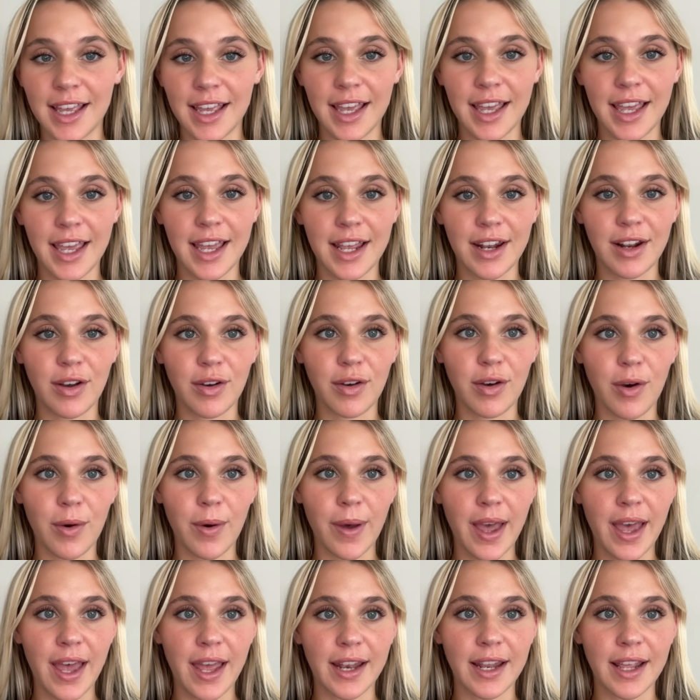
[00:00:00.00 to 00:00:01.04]
And I'll go
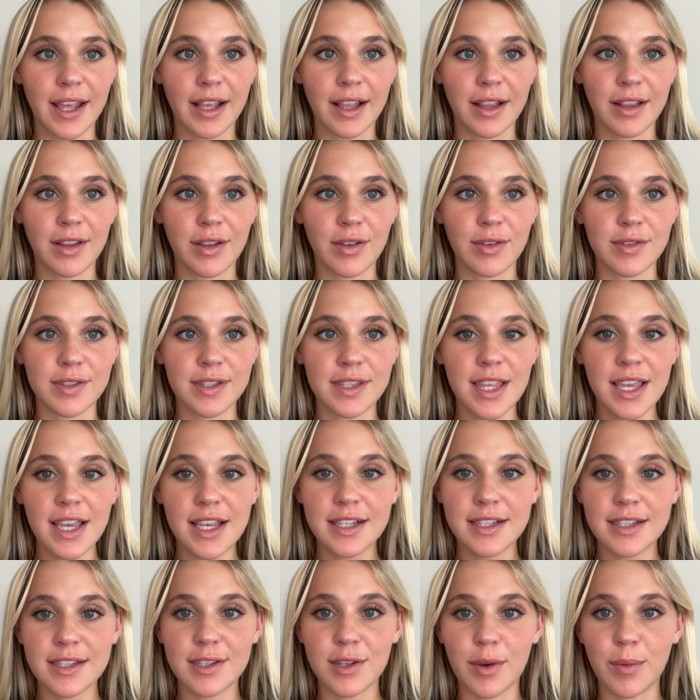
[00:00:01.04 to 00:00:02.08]
ahead and close
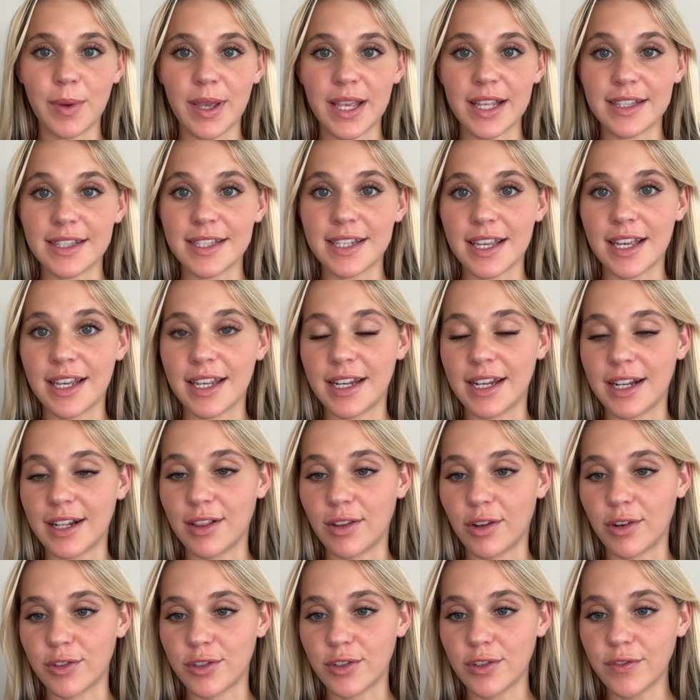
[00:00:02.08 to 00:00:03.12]
this so we can see it in
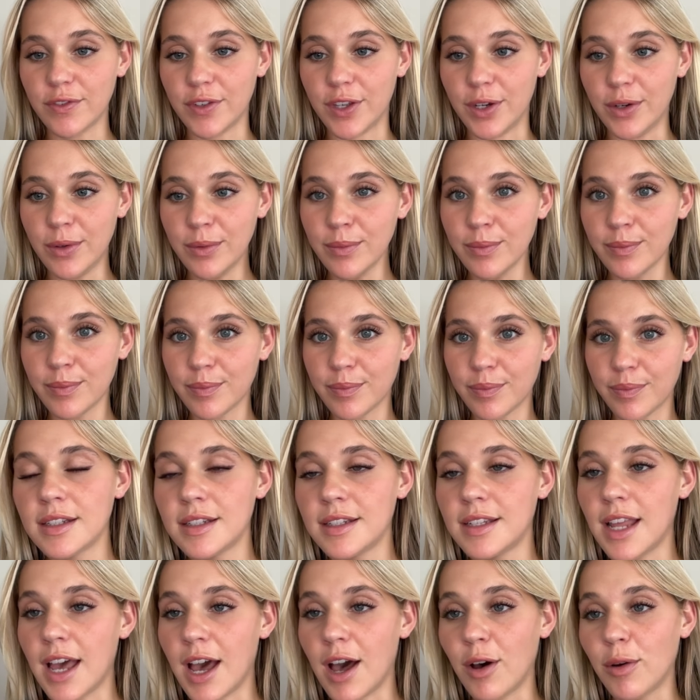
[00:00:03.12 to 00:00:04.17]
a larger view.
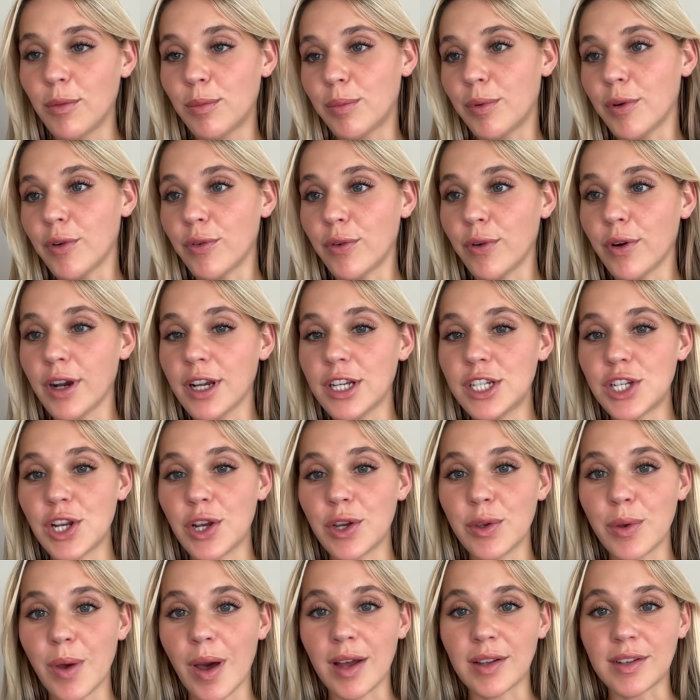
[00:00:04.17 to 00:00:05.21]
Now, before I
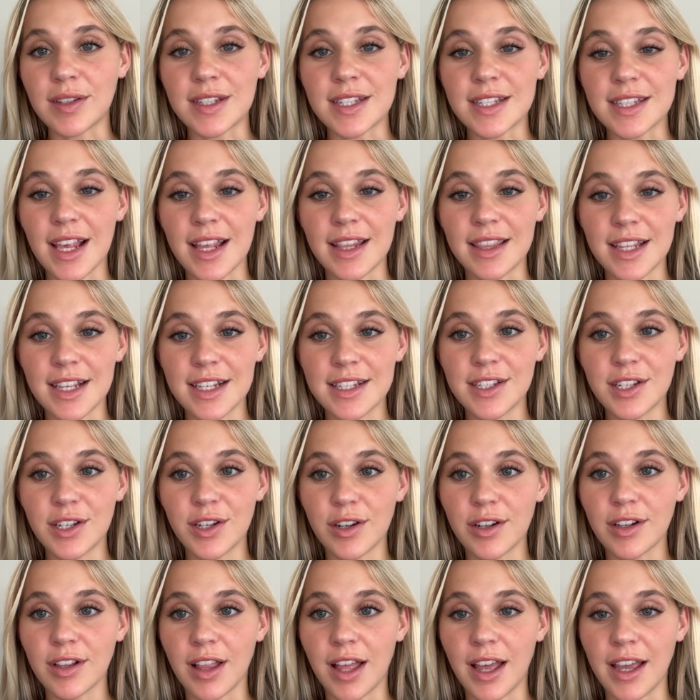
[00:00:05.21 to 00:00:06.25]
show you how to send this to
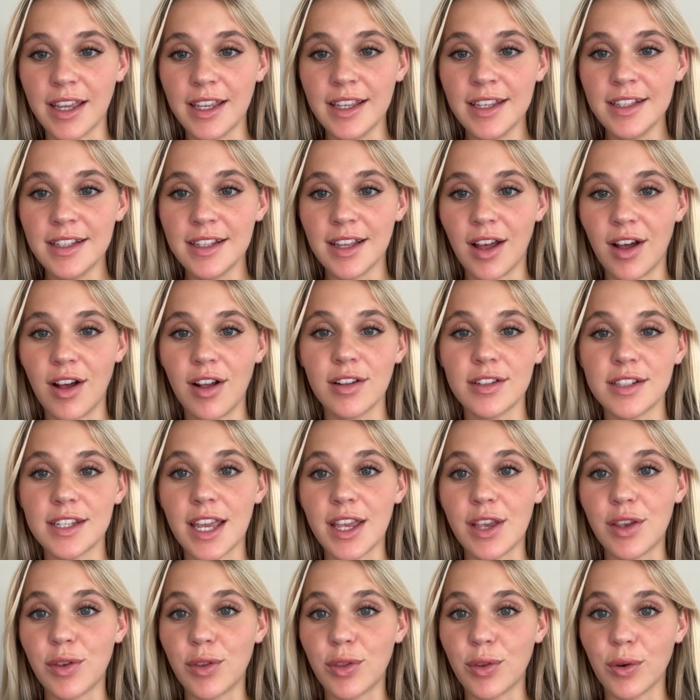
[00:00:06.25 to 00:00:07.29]
your client, I'll
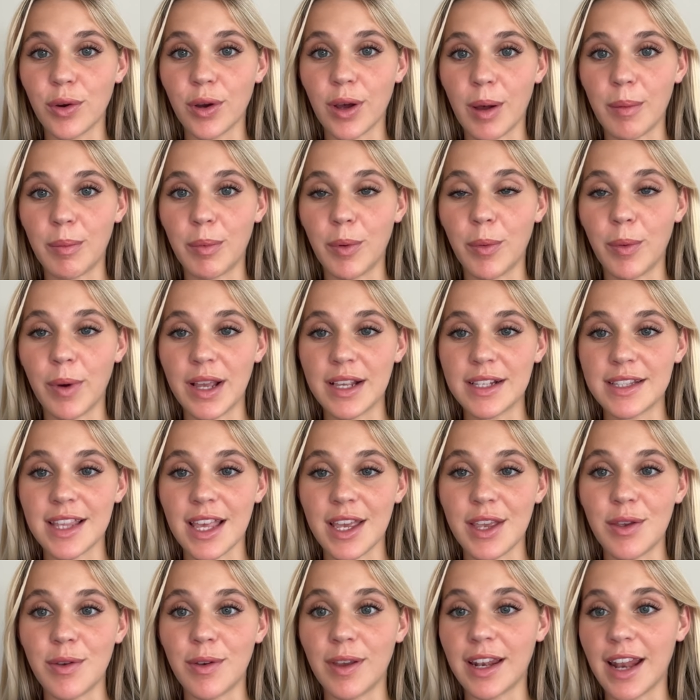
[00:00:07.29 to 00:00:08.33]
take you through a couple ways
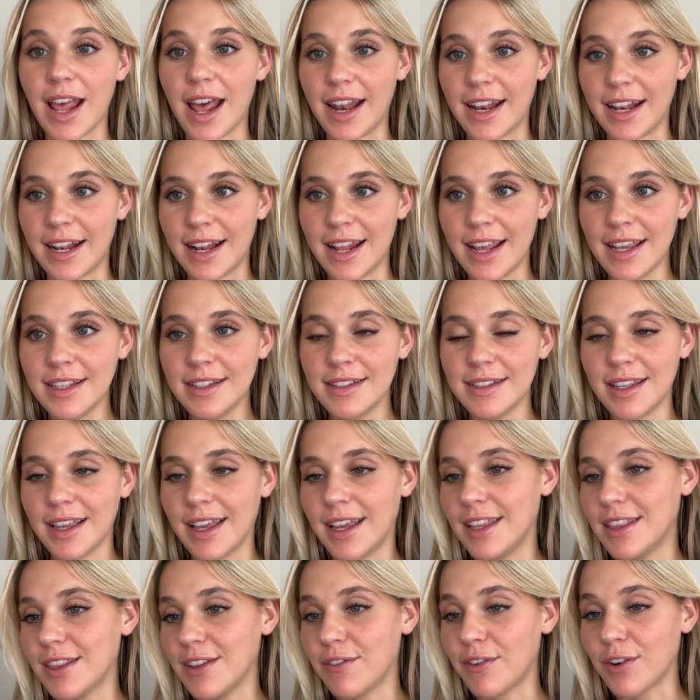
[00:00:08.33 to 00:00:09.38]
that you can edit it.
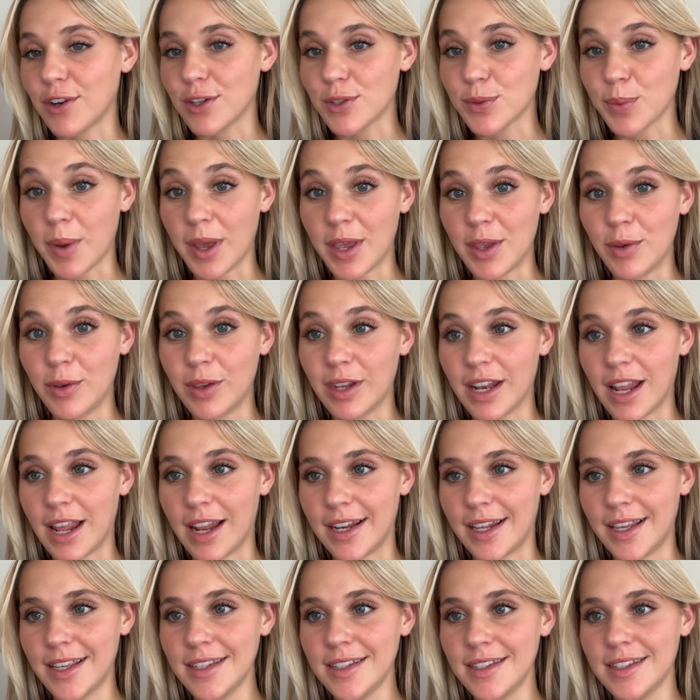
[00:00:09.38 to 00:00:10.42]
And the first way you can
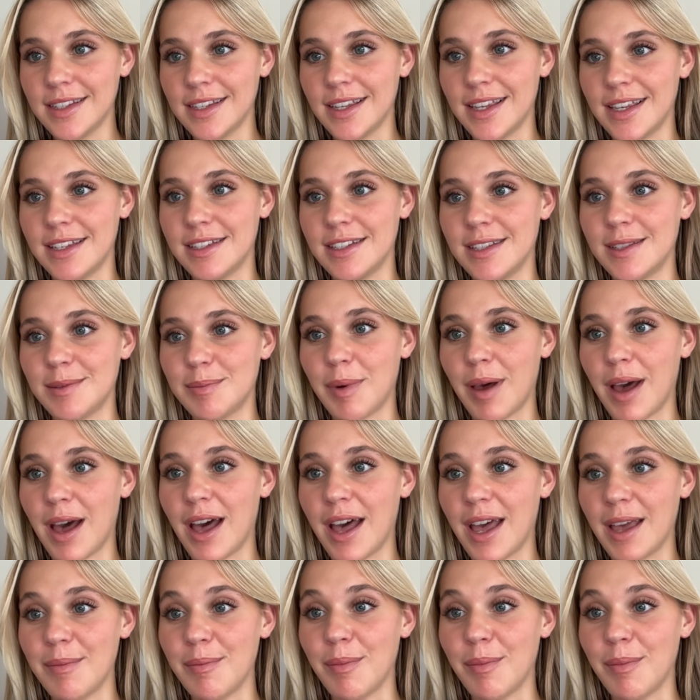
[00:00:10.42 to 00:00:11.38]
edit is by